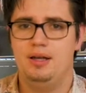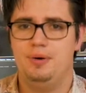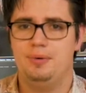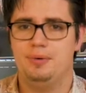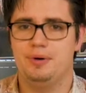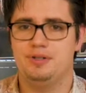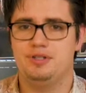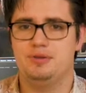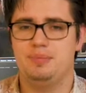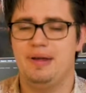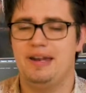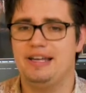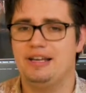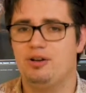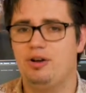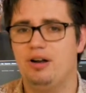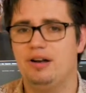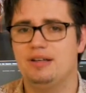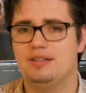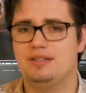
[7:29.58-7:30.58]
which many
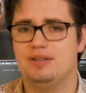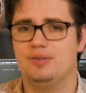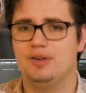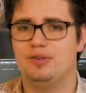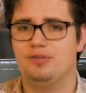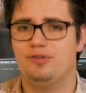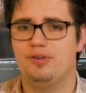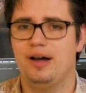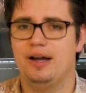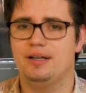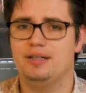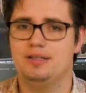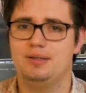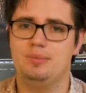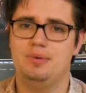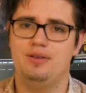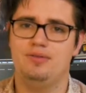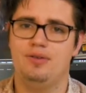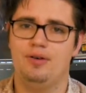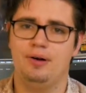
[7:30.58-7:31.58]
critics of it find to
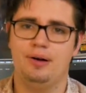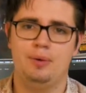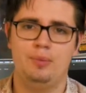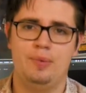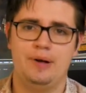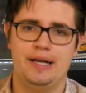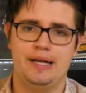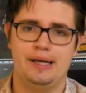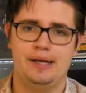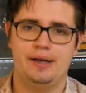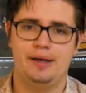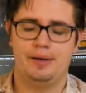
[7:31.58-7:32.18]
be very weak.